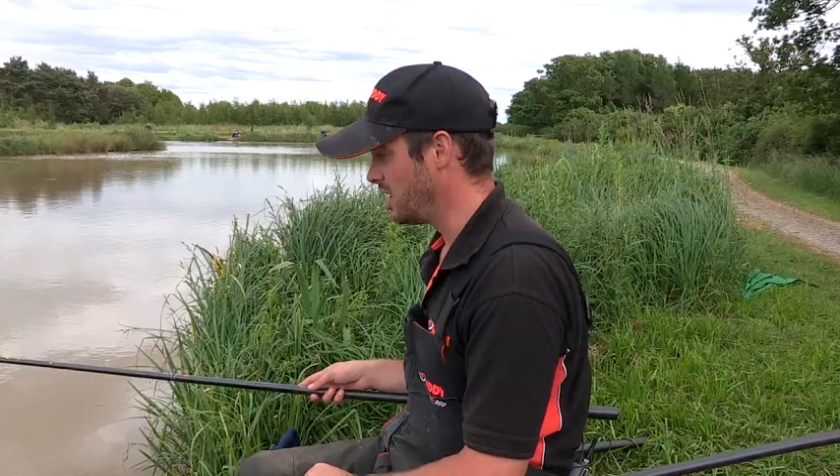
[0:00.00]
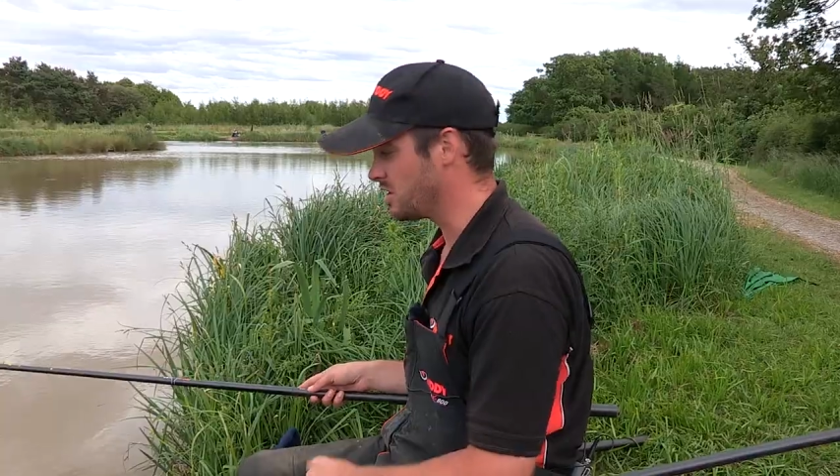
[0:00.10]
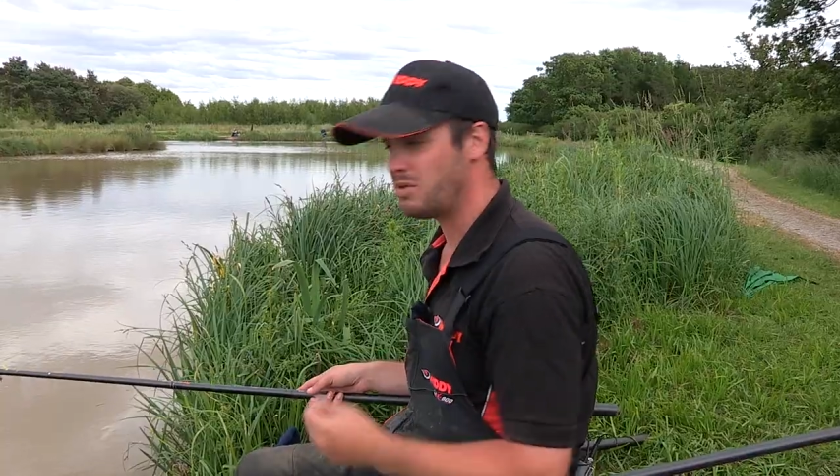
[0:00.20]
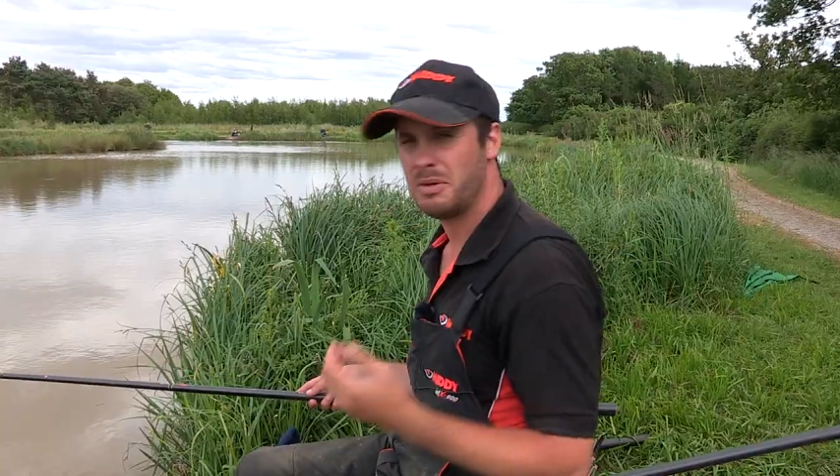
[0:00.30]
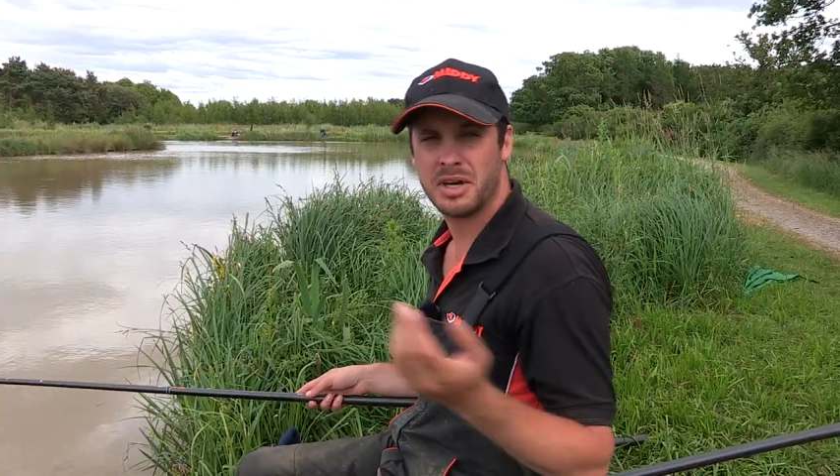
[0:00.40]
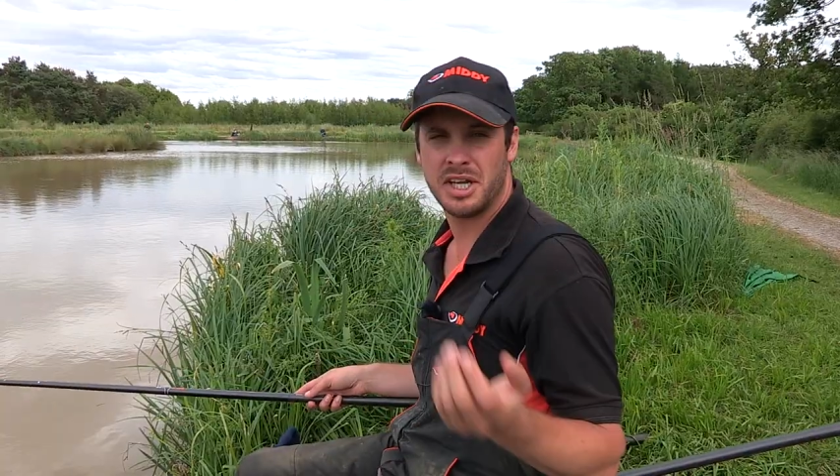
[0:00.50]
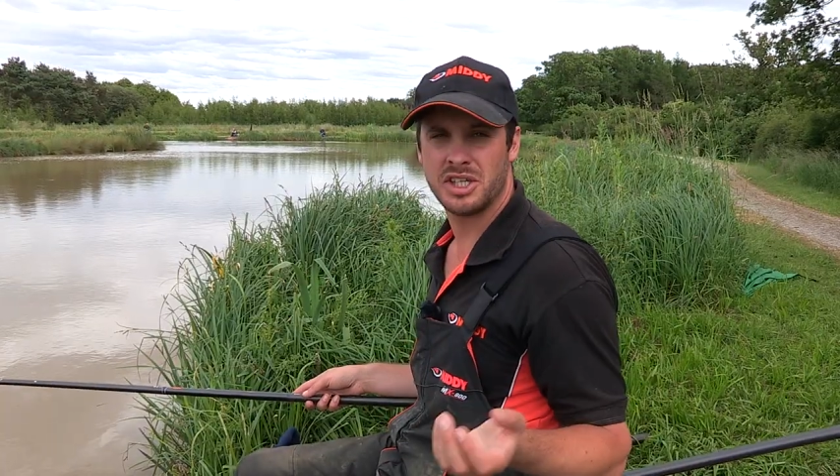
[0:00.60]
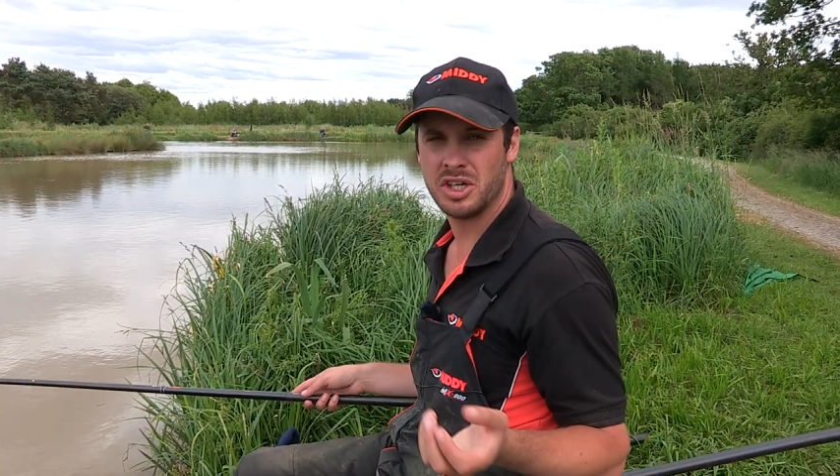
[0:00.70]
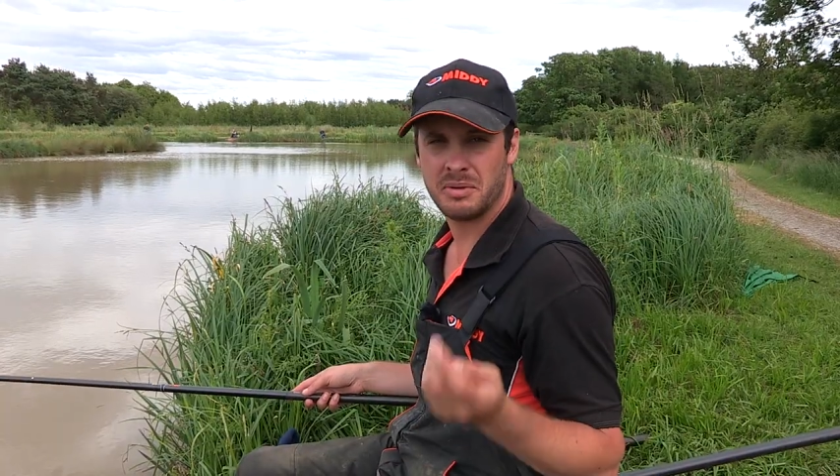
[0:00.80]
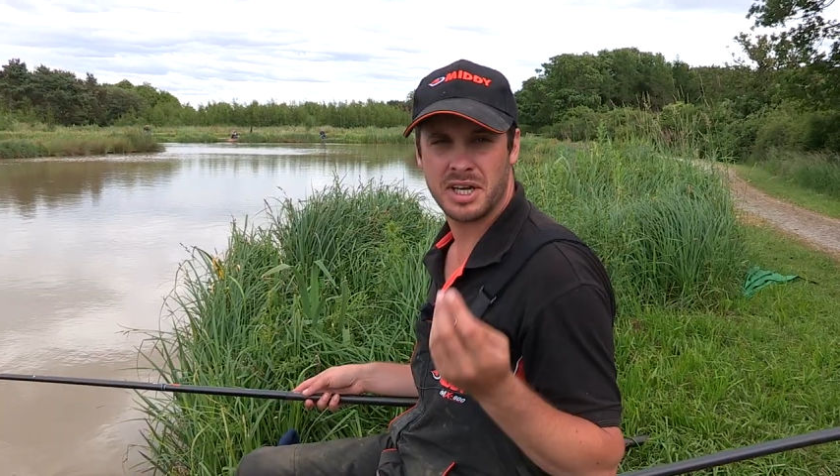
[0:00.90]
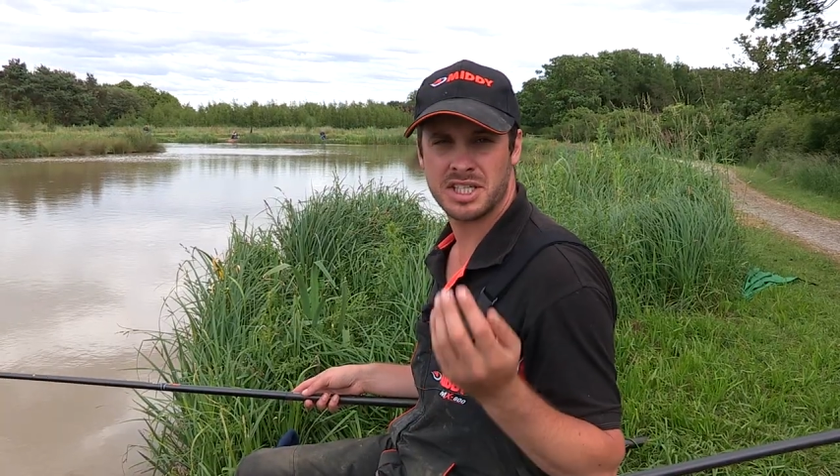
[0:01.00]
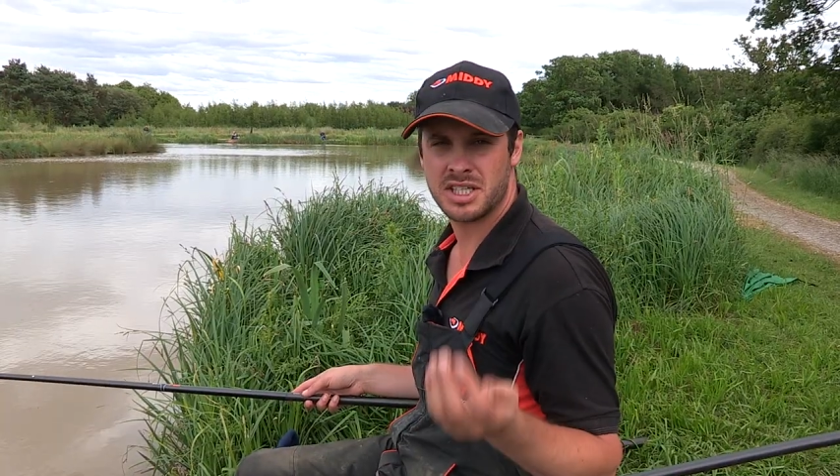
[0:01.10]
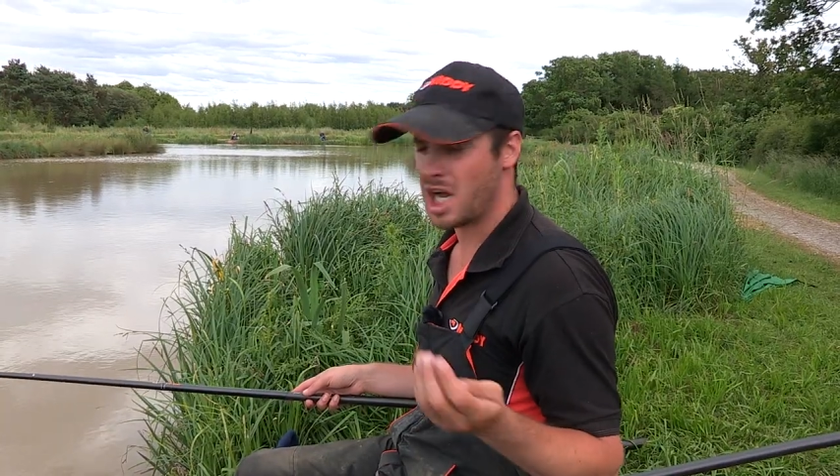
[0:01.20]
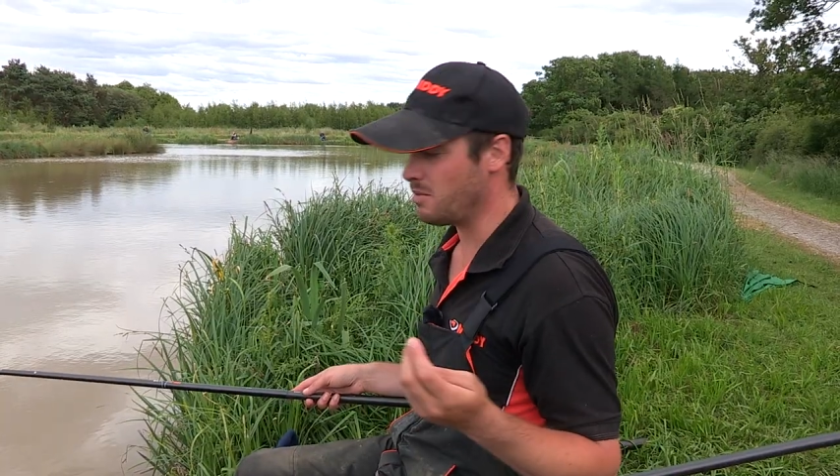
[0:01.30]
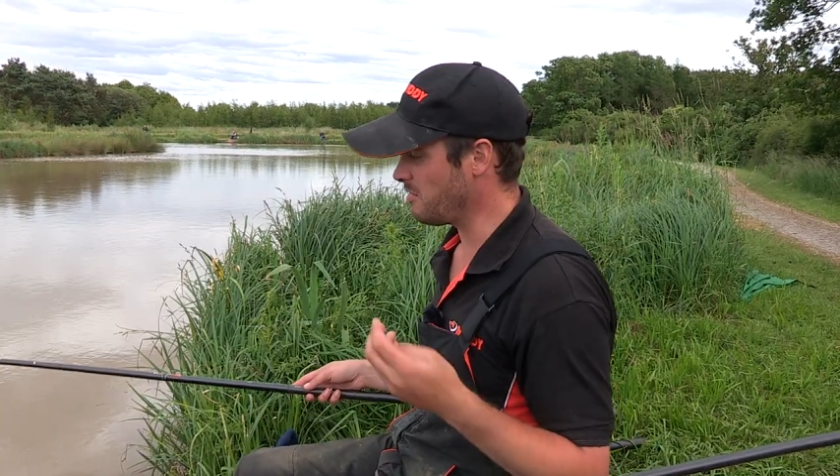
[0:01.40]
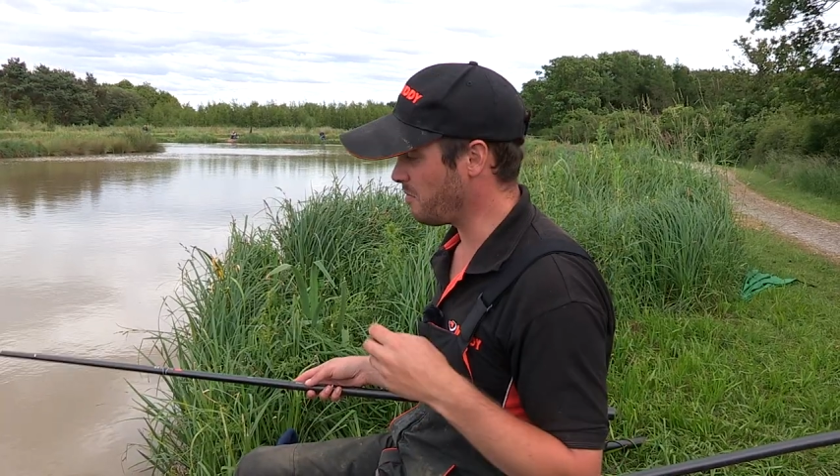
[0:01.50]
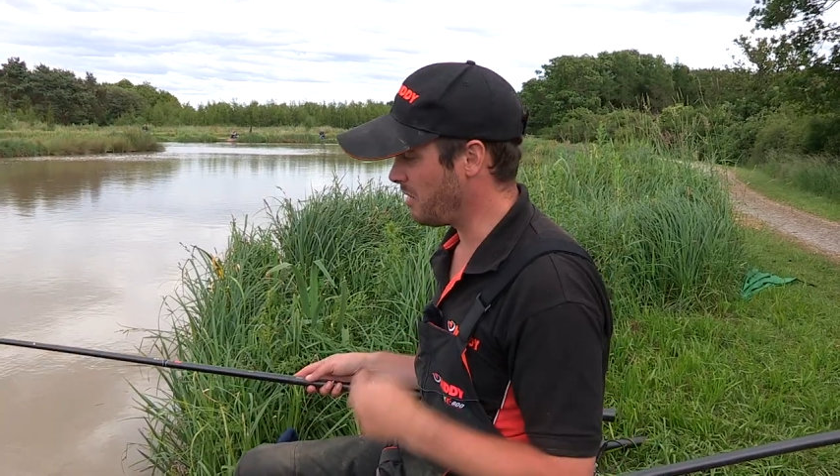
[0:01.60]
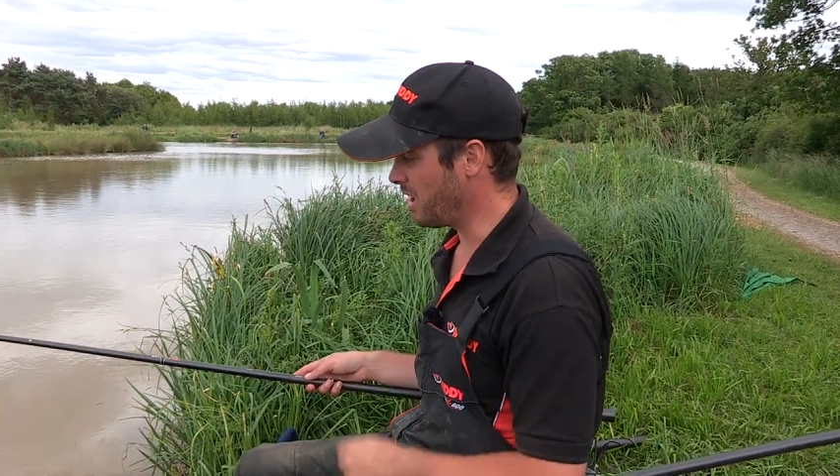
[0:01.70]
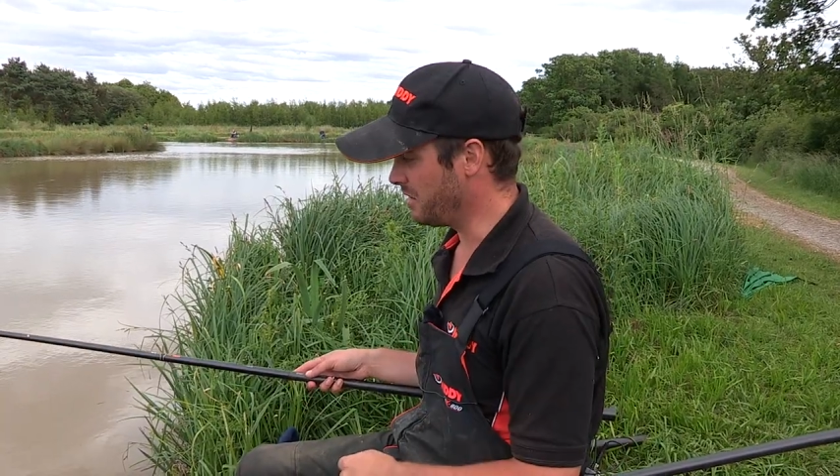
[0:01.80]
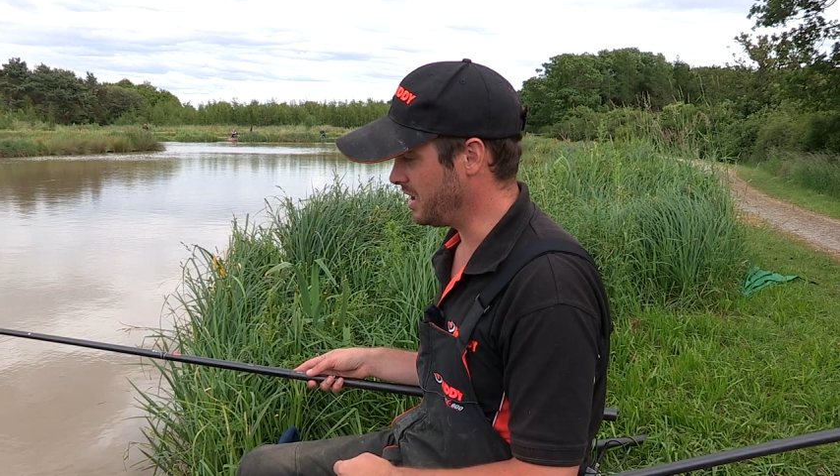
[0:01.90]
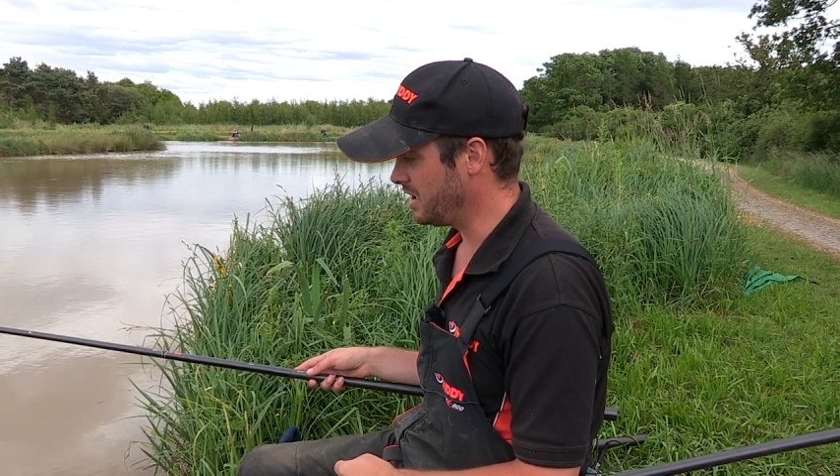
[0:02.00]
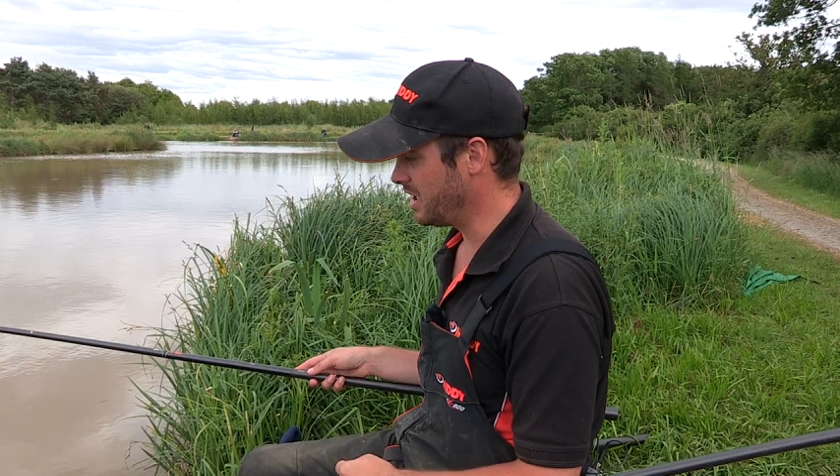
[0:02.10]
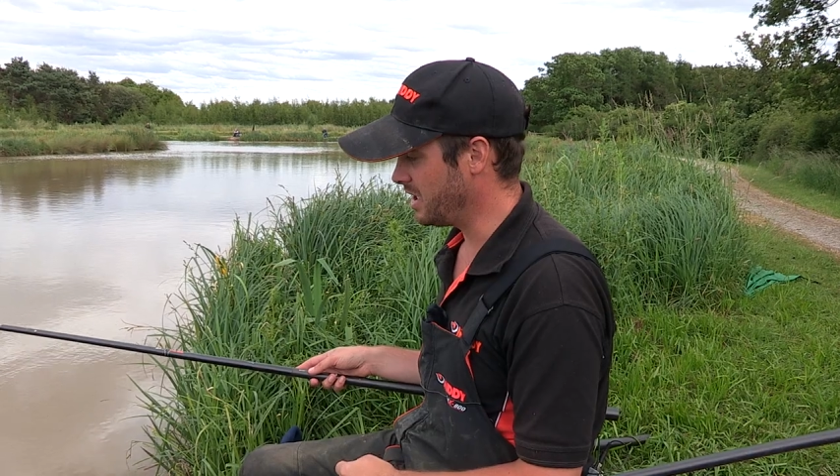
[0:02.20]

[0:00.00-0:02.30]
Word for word: So what I'm gonna do, I'm gonna start with a plummet